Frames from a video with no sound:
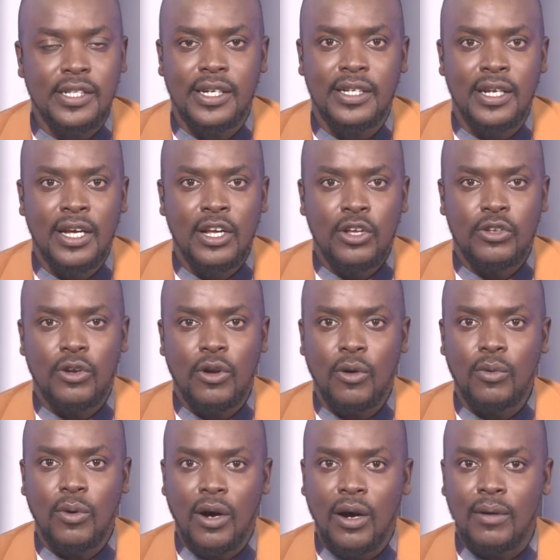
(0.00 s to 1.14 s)
And, you
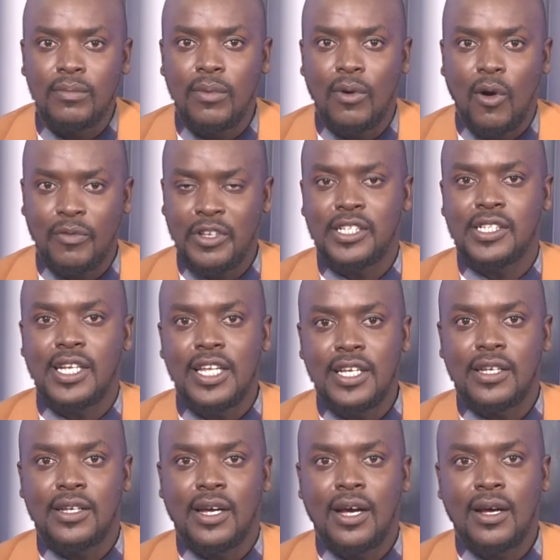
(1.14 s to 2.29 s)
know,
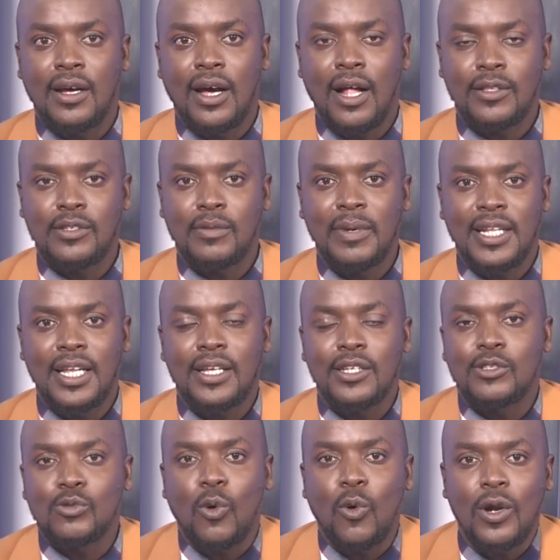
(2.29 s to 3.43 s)
obviously, ultimately,
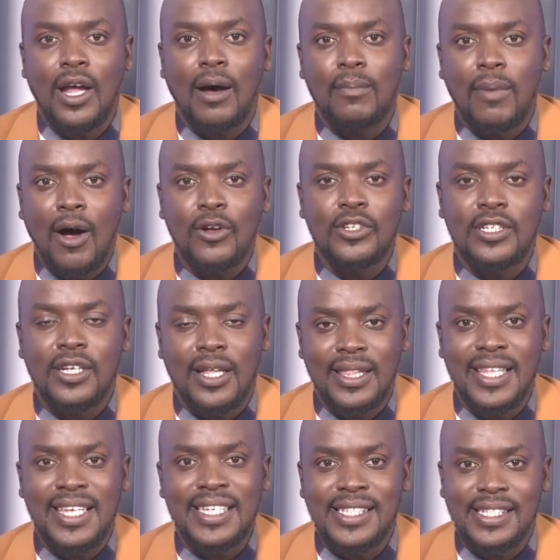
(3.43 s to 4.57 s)
it's all about
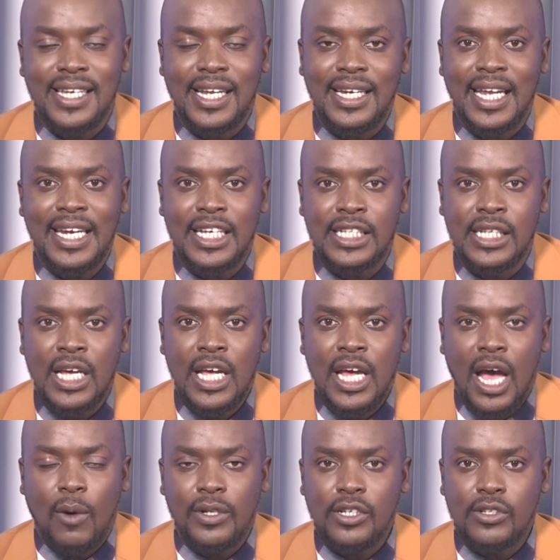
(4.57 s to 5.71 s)
these learners.
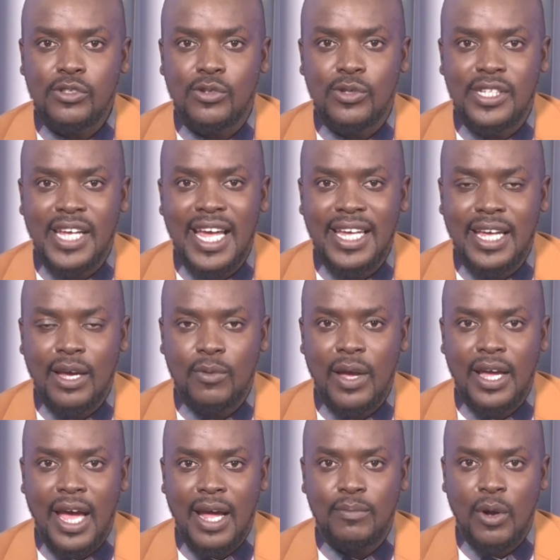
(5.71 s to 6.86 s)
I want us to take a
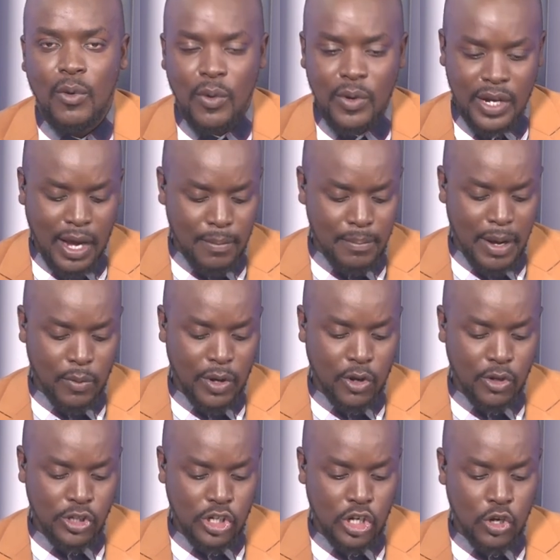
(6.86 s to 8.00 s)
quick ad break. When we come back, we
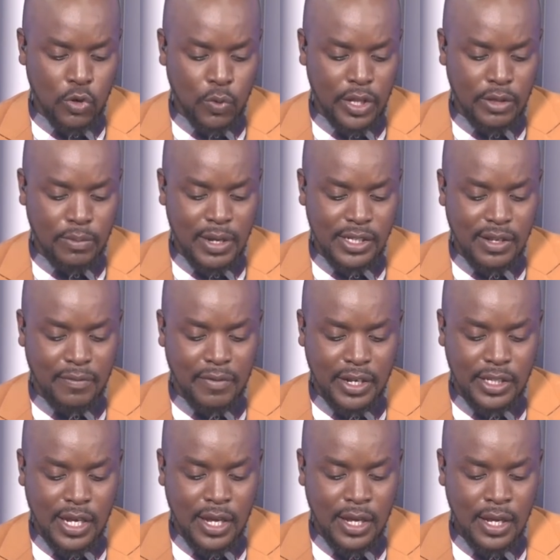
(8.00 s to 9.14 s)
continue with Mr.
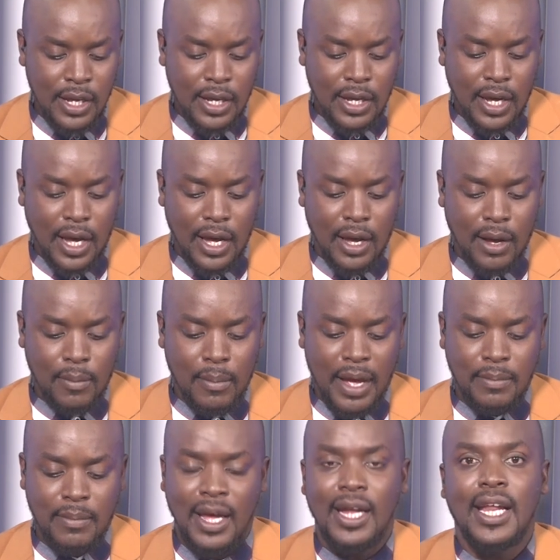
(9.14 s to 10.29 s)
Victor
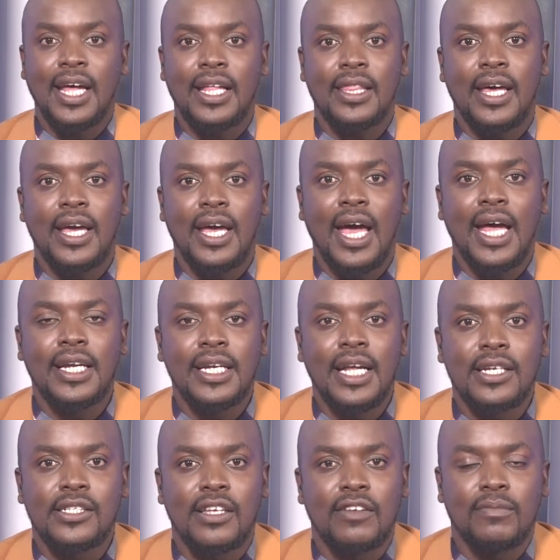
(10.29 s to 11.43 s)
Maimelele
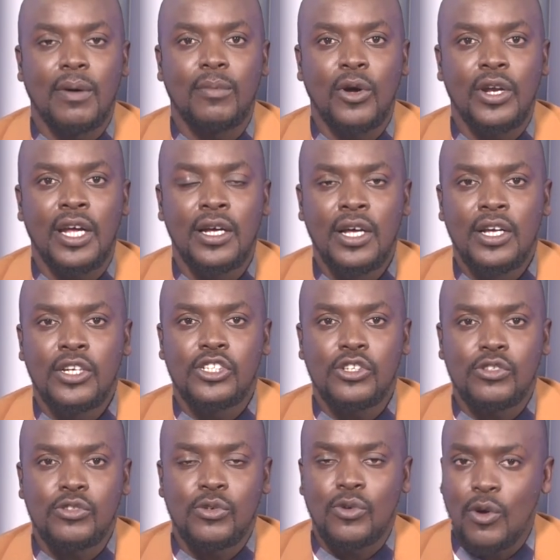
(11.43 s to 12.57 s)
and Steve Mabona,
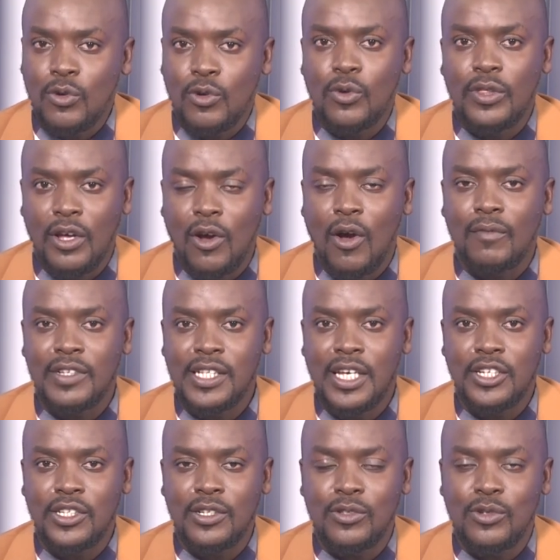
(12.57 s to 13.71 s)
just to conclude the
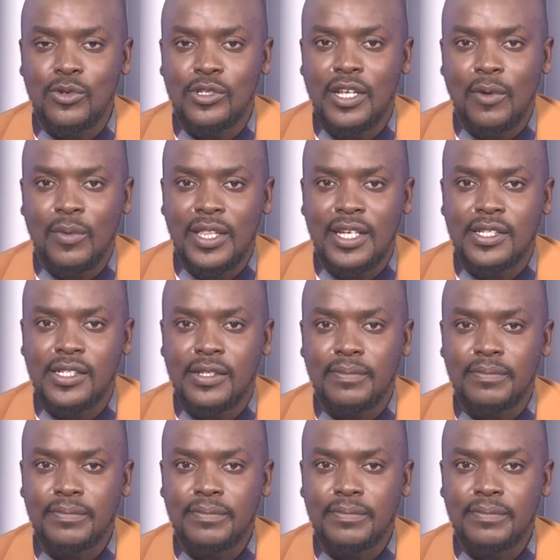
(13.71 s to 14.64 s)
conversation. Do stay with us.